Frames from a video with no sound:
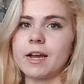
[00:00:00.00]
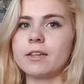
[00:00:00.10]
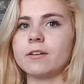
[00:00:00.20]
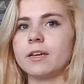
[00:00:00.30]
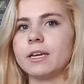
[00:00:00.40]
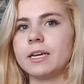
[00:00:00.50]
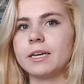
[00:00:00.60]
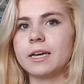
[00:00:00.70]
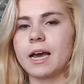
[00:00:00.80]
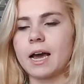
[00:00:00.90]
and the,
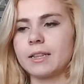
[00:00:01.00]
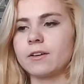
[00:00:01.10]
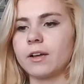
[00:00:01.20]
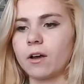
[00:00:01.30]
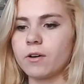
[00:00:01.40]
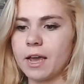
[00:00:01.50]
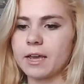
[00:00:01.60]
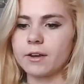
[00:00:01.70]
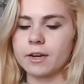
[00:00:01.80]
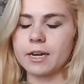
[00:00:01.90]
I, they're like, okay,
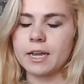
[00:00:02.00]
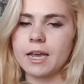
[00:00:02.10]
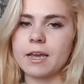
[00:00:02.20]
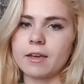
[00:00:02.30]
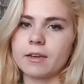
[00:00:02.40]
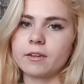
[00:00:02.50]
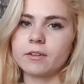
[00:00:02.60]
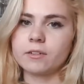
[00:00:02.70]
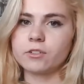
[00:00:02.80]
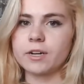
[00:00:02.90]
you're gonna get
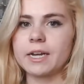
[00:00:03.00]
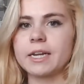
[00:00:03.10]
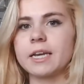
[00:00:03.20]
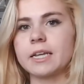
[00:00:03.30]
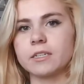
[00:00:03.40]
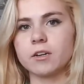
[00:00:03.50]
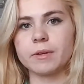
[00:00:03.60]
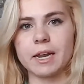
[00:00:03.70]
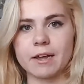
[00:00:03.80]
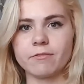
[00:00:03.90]
training, it's gonna
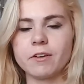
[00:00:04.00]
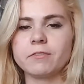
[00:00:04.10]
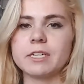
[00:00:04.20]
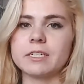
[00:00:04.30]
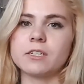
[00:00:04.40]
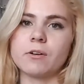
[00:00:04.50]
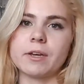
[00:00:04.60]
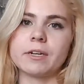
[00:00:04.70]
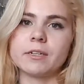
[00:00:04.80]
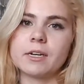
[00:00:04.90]
be nine fifty, so
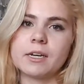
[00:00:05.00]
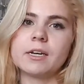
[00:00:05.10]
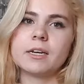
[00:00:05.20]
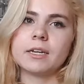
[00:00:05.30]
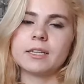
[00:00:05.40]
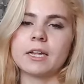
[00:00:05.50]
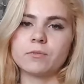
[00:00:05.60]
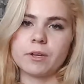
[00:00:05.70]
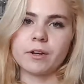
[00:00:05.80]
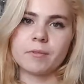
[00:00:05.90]
here,
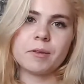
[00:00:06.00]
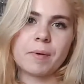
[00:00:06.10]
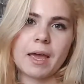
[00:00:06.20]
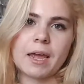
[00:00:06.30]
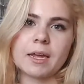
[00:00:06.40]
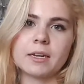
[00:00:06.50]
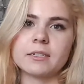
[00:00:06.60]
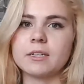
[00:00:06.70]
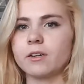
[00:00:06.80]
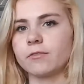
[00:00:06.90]
that's what you're gonna be paid
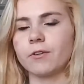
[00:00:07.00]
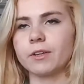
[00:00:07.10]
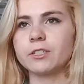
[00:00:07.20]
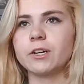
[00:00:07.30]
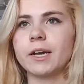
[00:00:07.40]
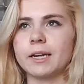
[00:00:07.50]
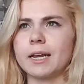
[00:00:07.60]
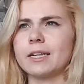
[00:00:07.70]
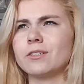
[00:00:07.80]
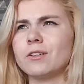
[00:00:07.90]
until you're fully
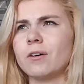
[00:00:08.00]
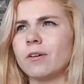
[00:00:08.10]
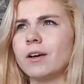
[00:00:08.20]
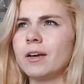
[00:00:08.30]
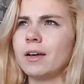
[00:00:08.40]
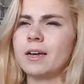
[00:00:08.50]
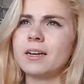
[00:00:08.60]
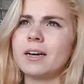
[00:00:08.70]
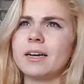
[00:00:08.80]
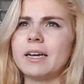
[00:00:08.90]
trained. And so
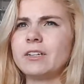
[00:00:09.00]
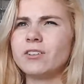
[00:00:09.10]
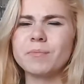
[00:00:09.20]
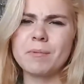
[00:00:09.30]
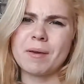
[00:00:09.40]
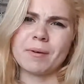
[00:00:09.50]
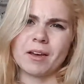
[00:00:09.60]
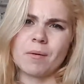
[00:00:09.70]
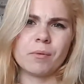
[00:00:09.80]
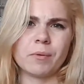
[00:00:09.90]
it took me maybe a
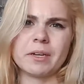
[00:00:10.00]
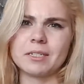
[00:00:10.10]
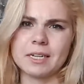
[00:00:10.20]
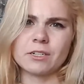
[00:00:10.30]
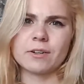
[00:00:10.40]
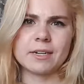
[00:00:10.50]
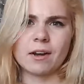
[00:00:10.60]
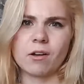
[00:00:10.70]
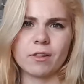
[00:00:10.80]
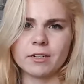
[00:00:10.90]
couple weeks to get trained
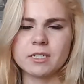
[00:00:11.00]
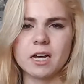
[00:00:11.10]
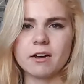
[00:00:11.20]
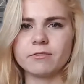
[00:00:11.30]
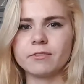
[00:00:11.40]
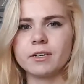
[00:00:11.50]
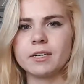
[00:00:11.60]
on all their stuff,